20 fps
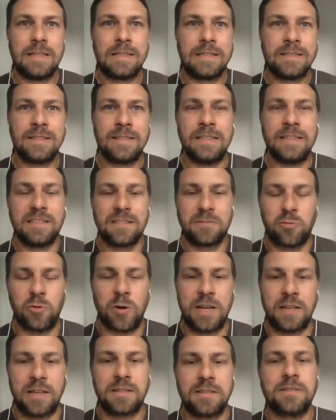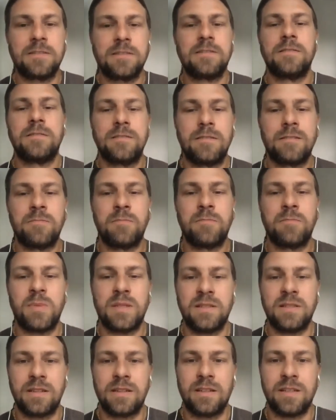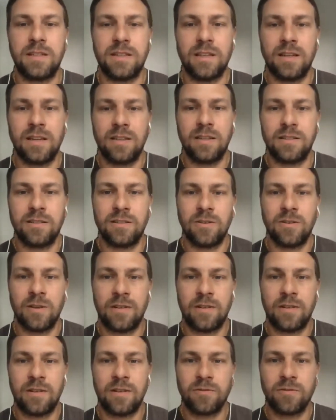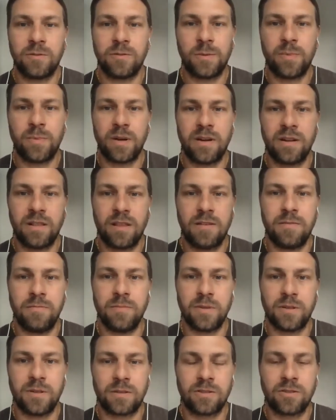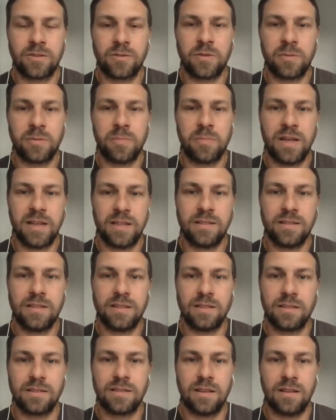things breaks basically, and you have to repair them or to replace things,